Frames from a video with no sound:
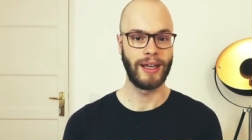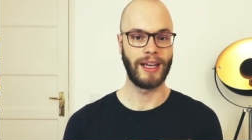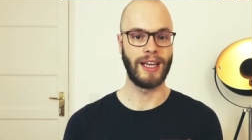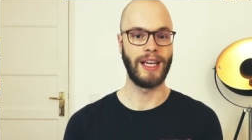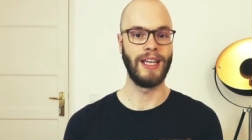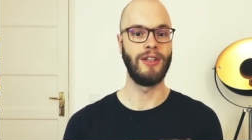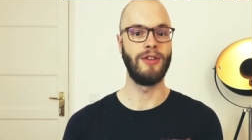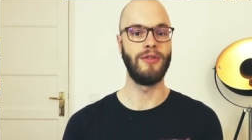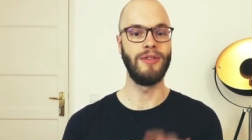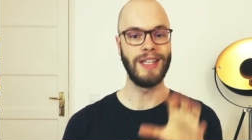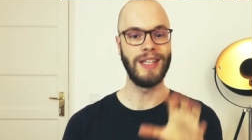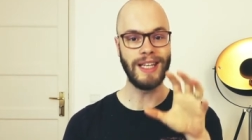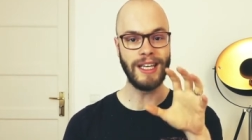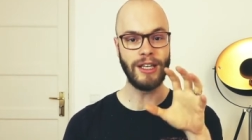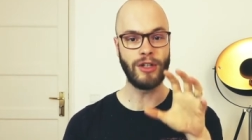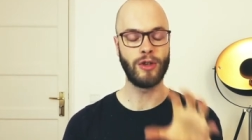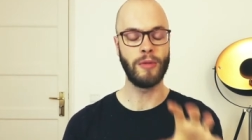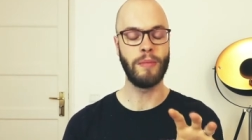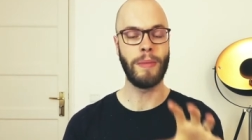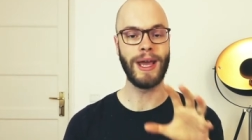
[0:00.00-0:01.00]
And you
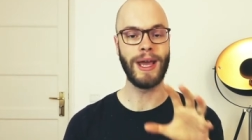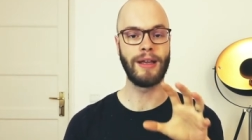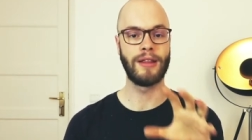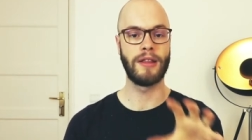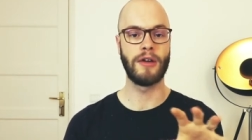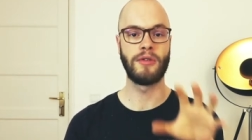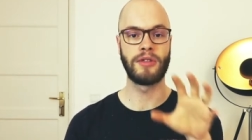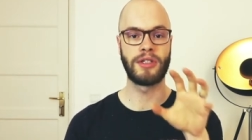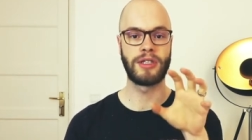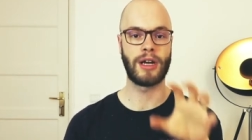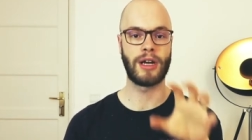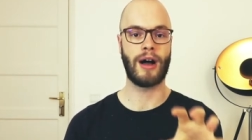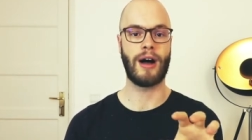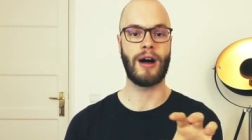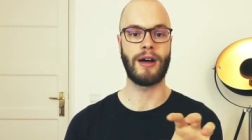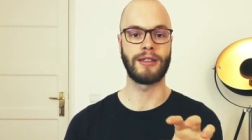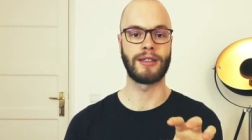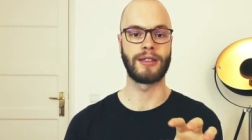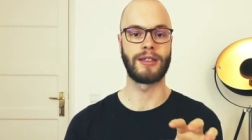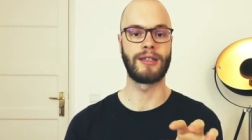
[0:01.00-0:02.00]
need to make those
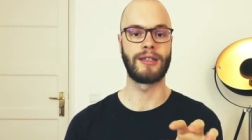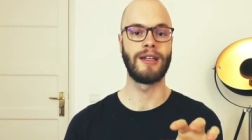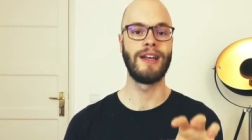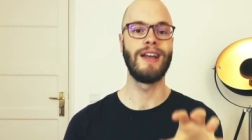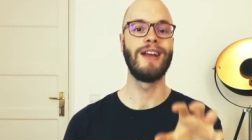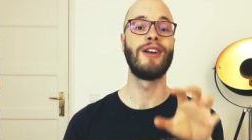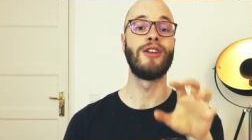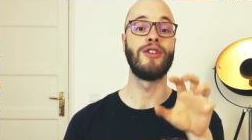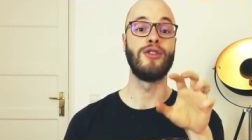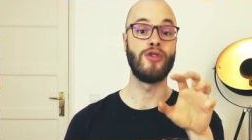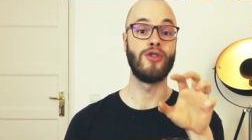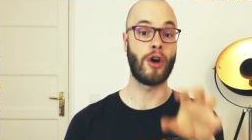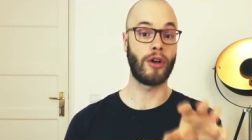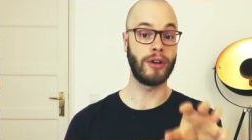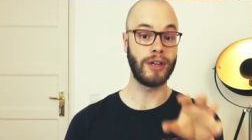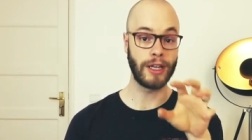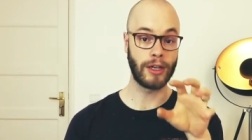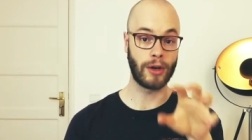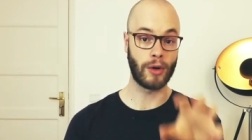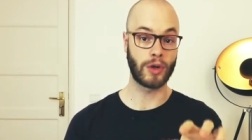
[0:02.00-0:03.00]
tasks
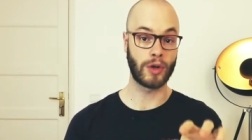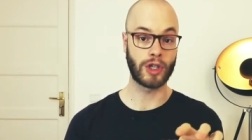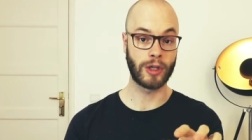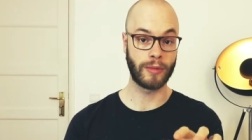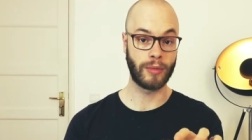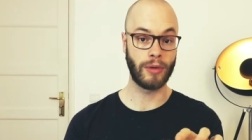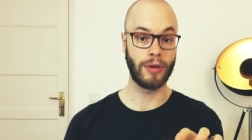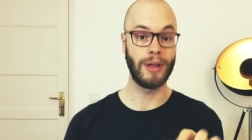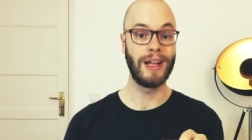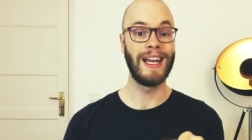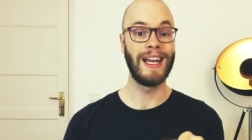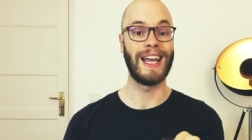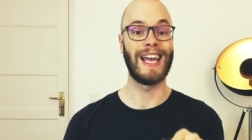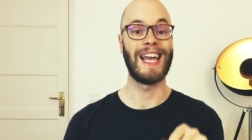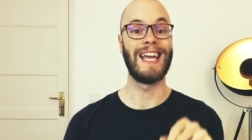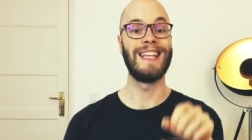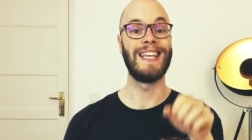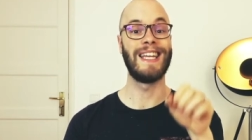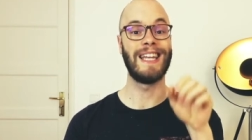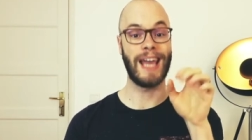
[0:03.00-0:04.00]
non-negotiable
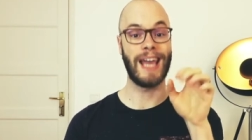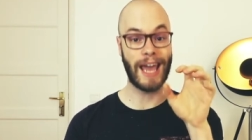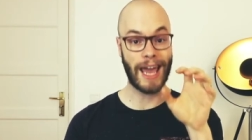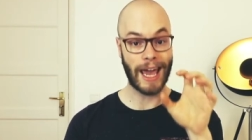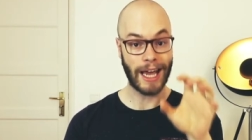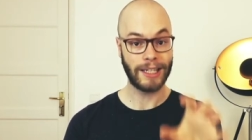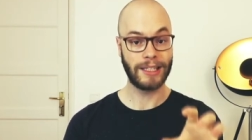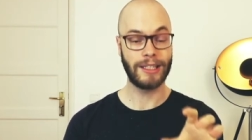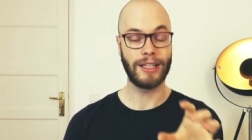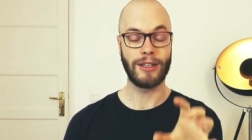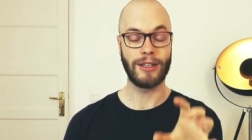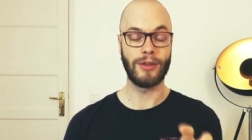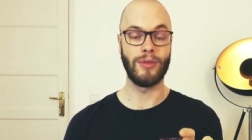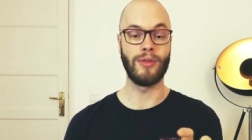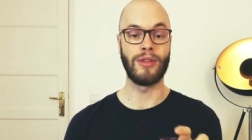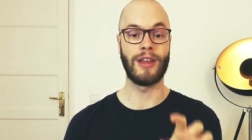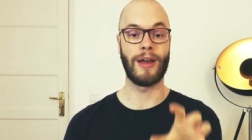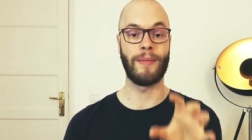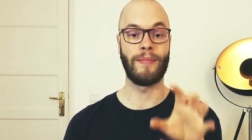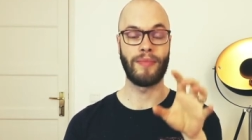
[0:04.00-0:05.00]
and then
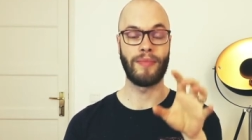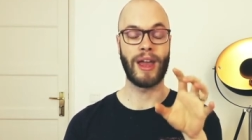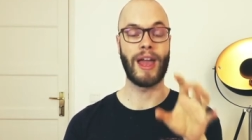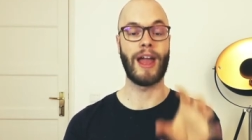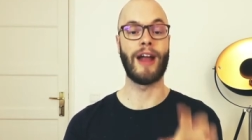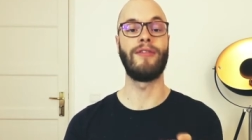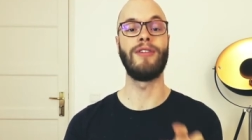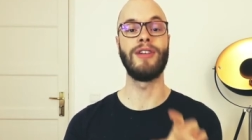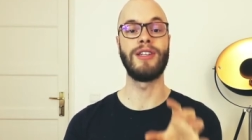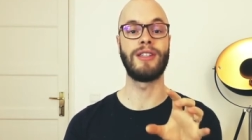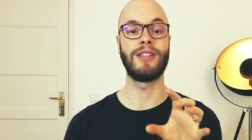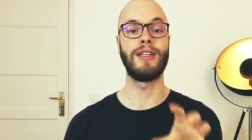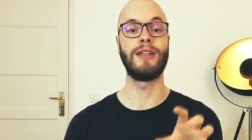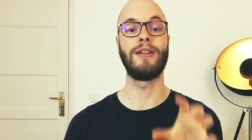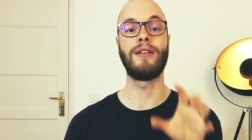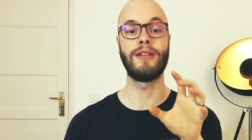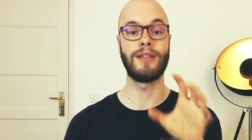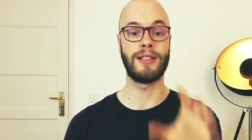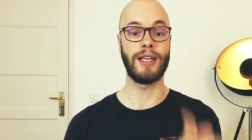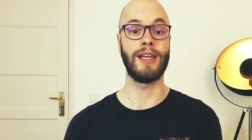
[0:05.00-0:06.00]
execute them every
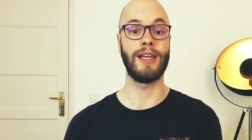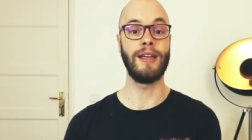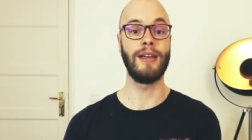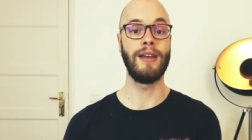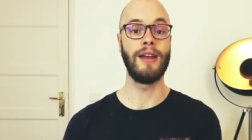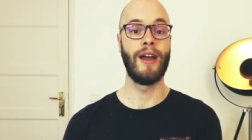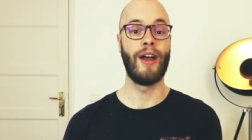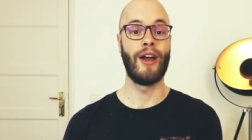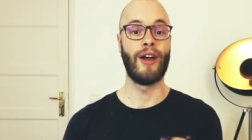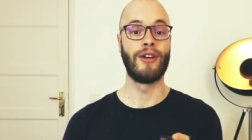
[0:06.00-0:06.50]
single day